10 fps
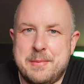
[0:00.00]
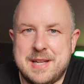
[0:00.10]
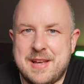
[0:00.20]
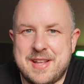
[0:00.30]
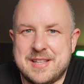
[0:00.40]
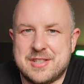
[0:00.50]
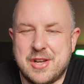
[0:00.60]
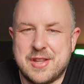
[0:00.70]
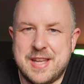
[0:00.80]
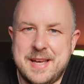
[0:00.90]
up and have that
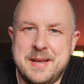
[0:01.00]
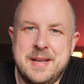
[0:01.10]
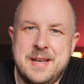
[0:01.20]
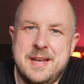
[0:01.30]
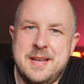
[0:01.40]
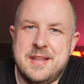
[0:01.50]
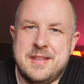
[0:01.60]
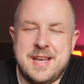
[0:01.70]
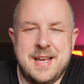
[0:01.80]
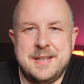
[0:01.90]
stuck there,
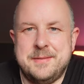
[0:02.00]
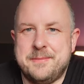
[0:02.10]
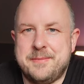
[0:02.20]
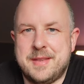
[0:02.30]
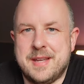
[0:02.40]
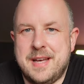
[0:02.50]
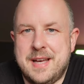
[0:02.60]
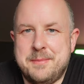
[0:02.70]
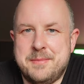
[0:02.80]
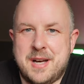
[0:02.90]
then
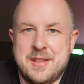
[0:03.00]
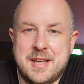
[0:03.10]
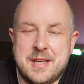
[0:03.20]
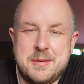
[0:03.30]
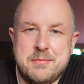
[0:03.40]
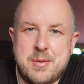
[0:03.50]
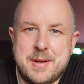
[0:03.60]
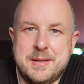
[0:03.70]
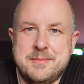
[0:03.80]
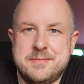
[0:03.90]
I think
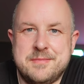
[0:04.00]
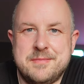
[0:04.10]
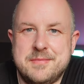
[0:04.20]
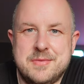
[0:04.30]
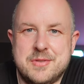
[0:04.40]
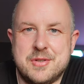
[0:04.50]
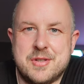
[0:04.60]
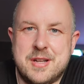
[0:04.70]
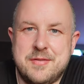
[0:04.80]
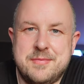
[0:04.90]
probably just
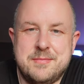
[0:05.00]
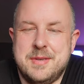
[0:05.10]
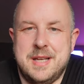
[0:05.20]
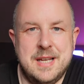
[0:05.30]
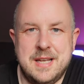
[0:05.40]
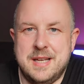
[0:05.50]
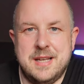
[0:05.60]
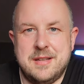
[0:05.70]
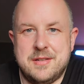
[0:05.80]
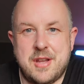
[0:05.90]
kind of
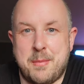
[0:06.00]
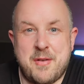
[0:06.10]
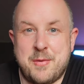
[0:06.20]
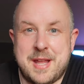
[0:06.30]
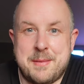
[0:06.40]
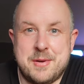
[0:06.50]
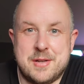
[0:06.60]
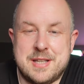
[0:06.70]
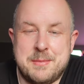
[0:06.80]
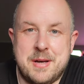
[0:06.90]
don't bother with that
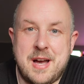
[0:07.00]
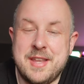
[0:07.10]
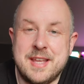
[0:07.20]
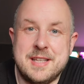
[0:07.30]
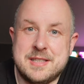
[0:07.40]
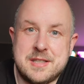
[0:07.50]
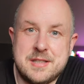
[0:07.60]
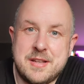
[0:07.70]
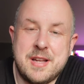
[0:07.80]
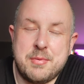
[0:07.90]
personally. But I think
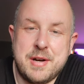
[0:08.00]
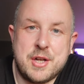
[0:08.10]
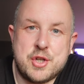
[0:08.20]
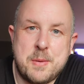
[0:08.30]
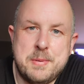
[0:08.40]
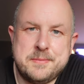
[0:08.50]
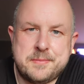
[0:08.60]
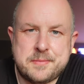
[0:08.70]
they've done a pretty good job.